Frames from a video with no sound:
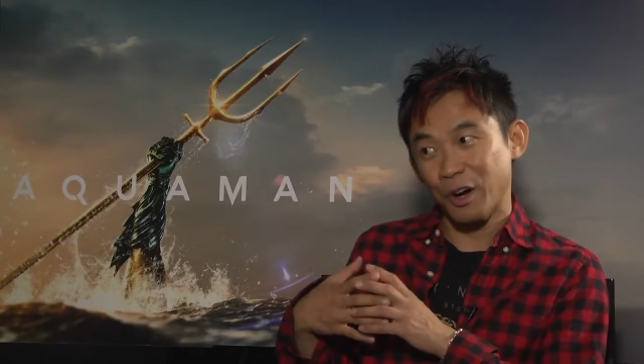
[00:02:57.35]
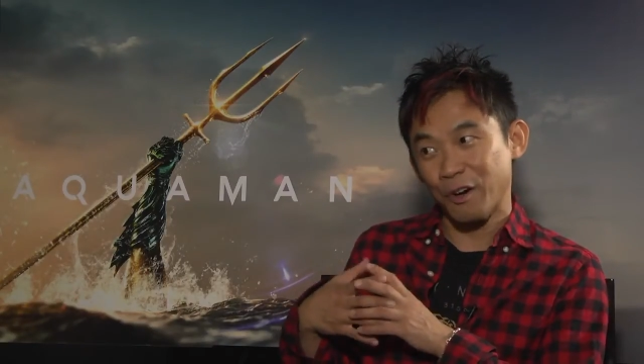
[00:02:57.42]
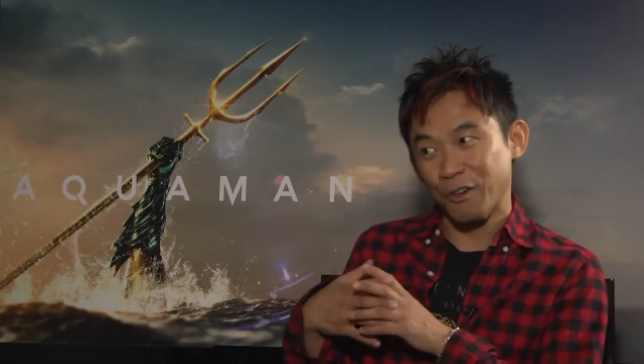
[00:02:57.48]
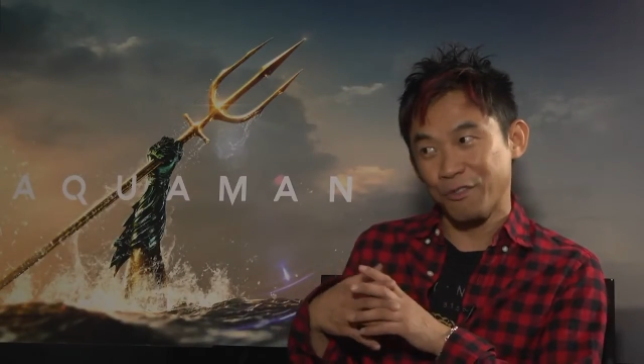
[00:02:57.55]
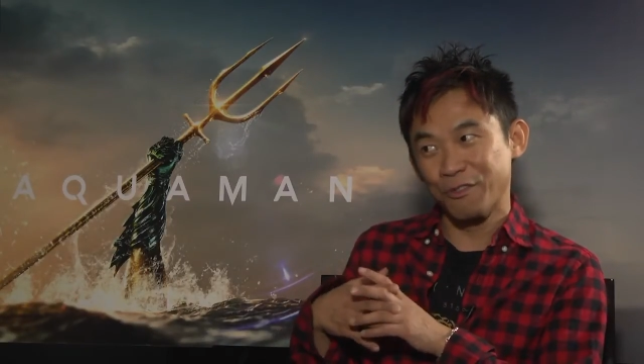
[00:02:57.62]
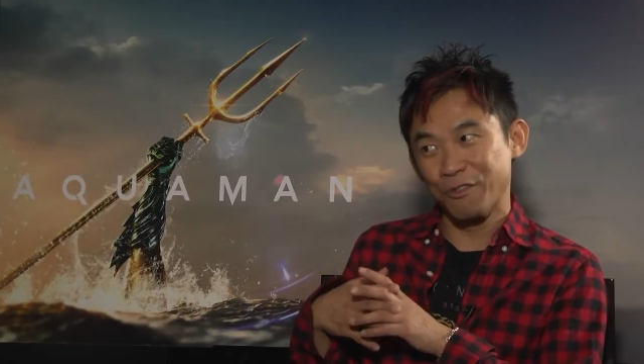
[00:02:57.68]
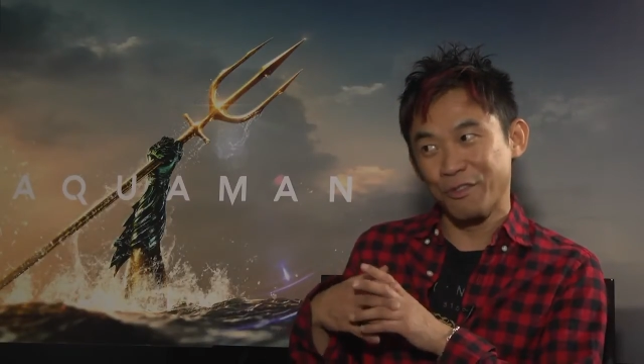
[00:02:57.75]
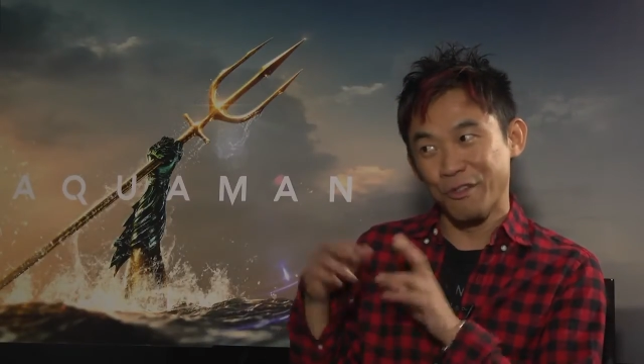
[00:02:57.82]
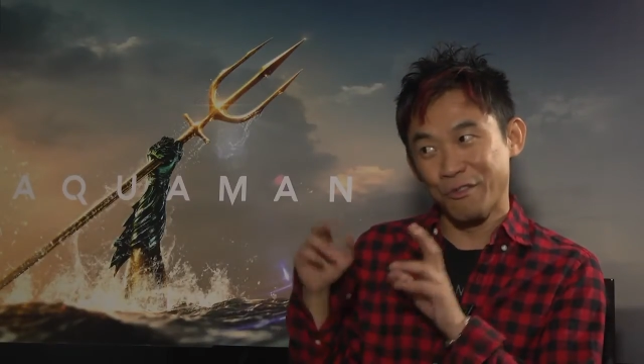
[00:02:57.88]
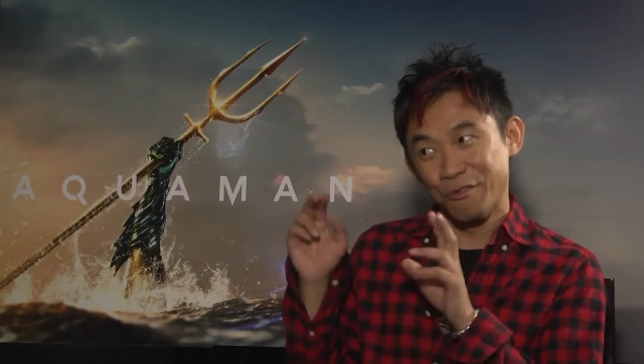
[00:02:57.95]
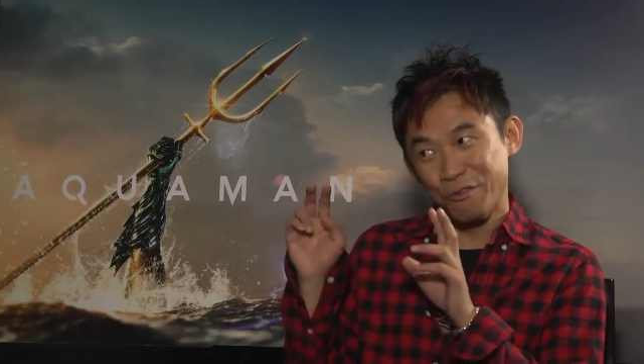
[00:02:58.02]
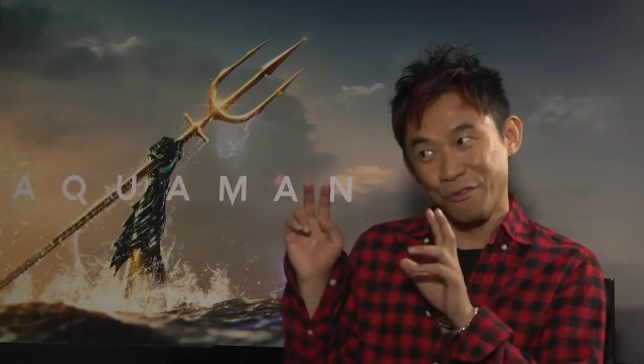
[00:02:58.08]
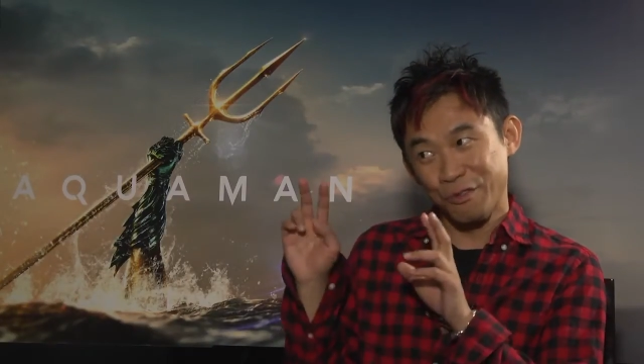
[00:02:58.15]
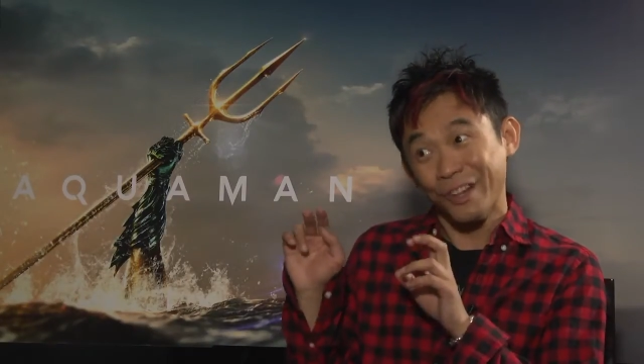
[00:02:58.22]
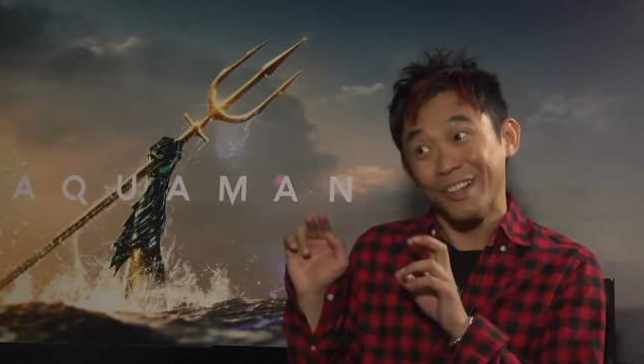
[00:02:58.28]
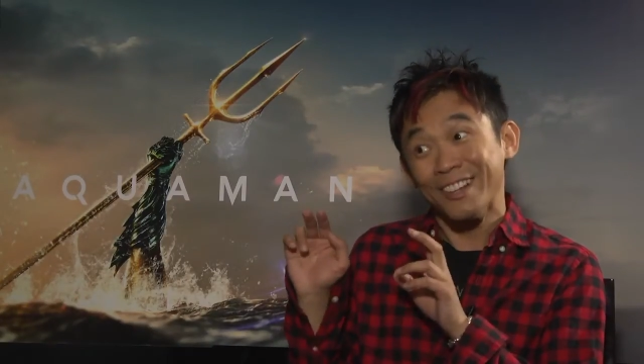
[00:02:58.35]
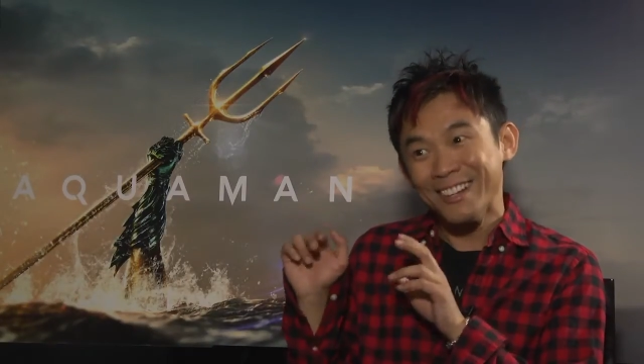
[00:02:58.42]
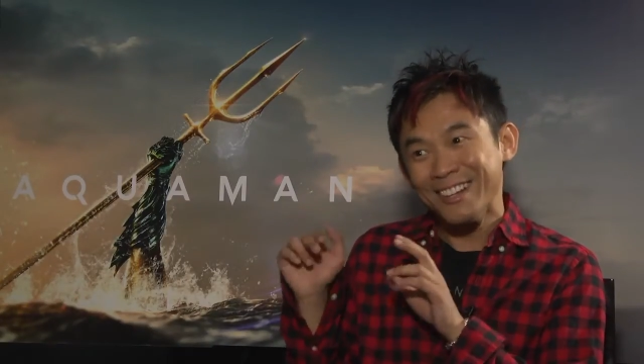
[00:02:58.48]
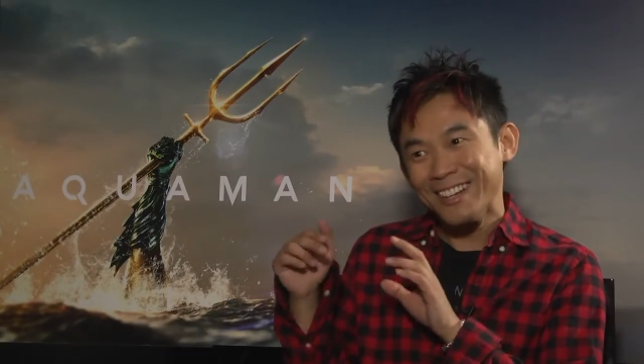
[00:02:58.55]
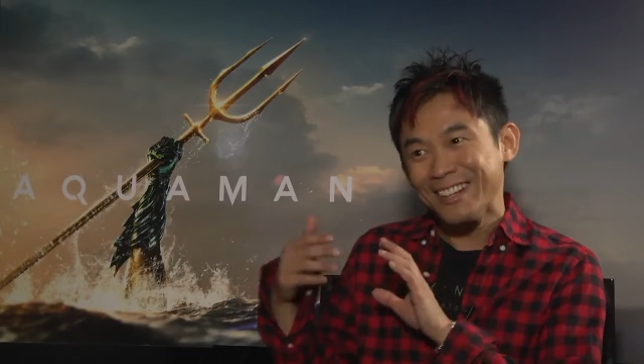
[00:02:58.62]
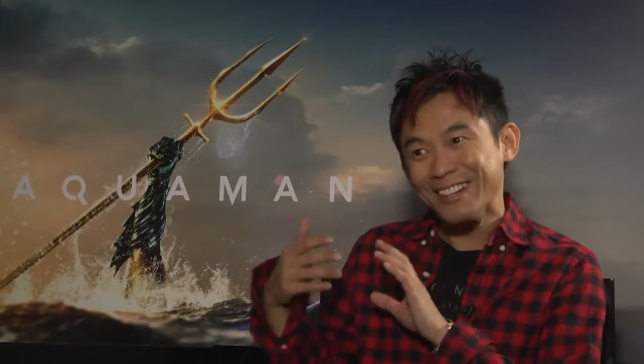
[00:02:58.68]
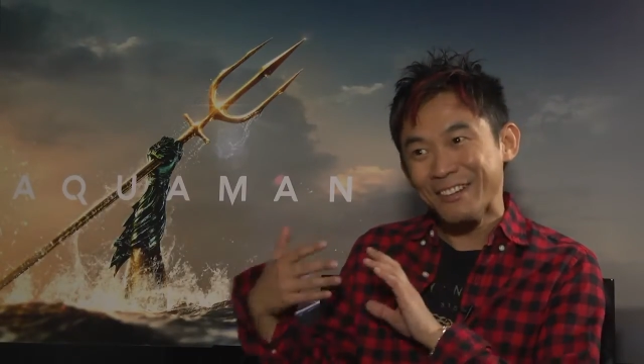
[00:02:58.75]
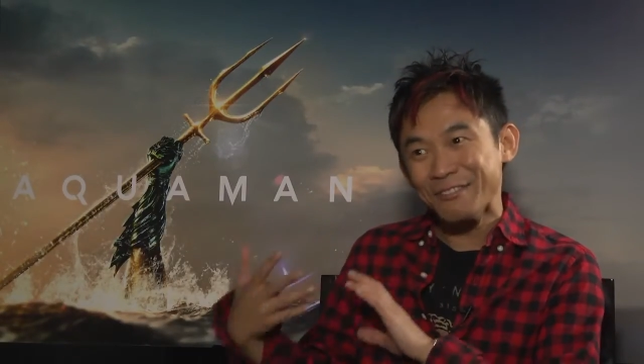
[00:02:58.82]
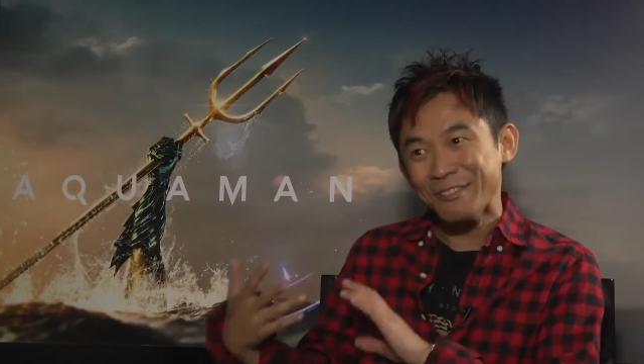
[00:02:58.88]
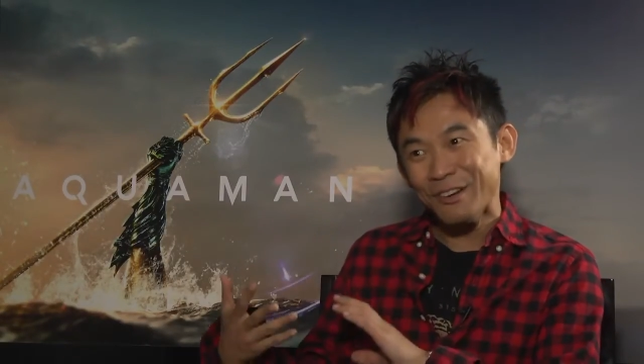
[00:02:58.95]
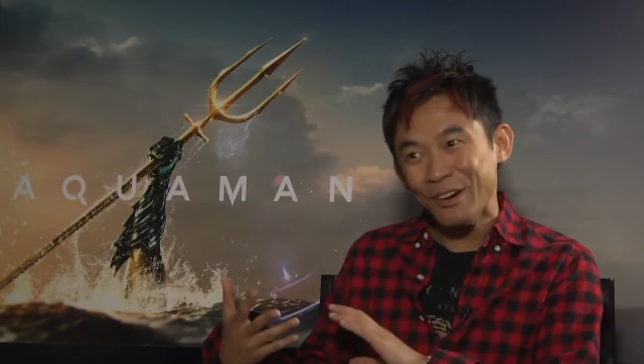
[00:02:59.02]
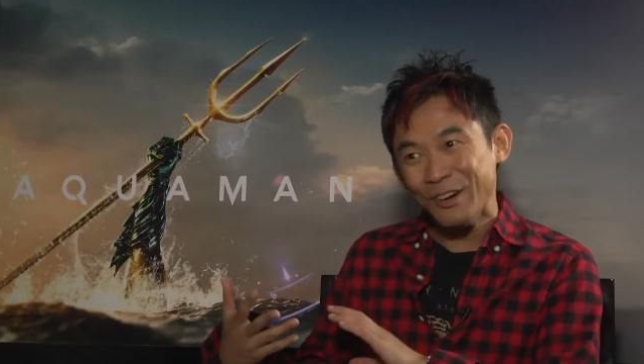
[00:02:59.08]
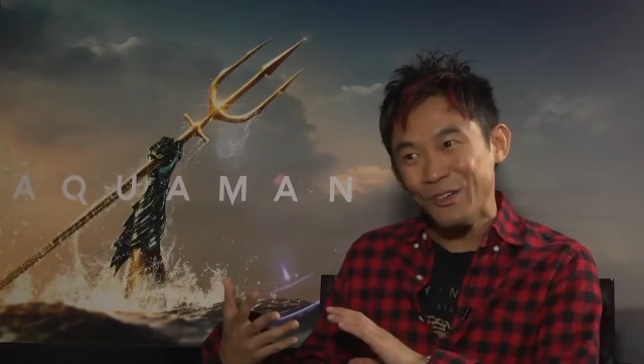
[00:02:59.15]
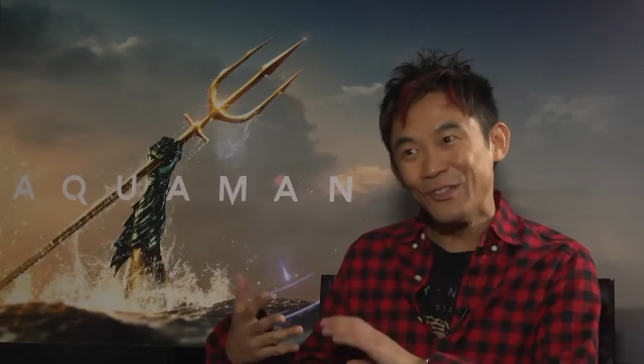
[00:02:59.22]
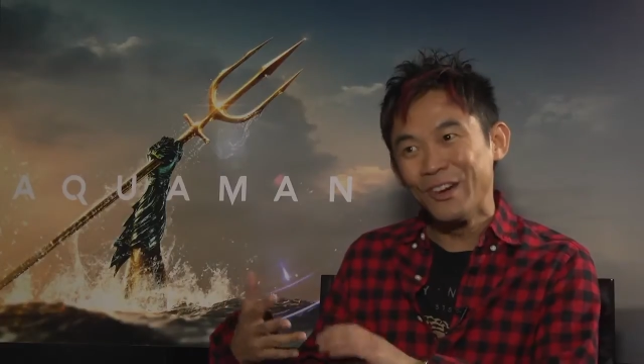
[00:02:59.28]
of the villain in the
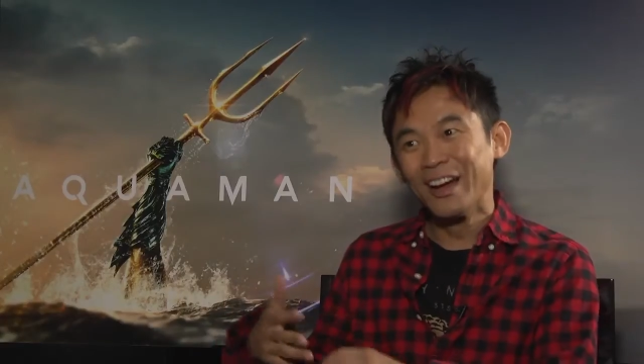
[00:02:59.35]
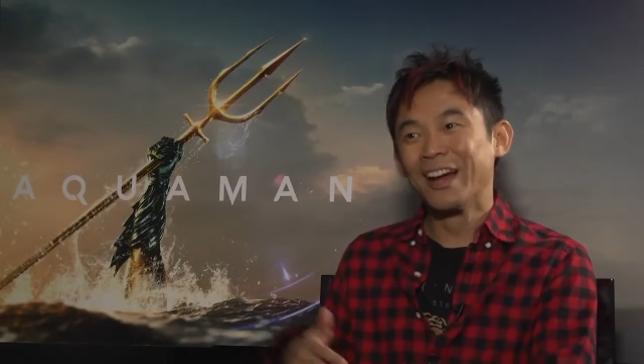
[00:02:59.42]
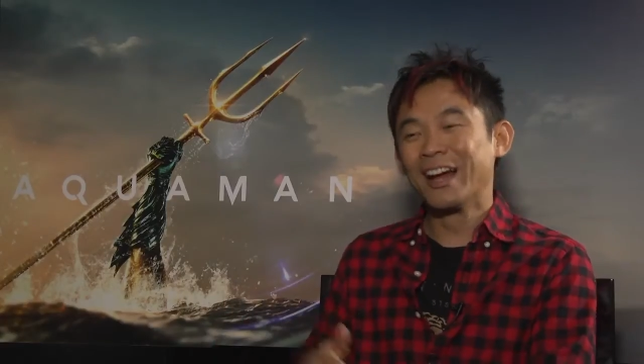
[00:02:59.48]
film,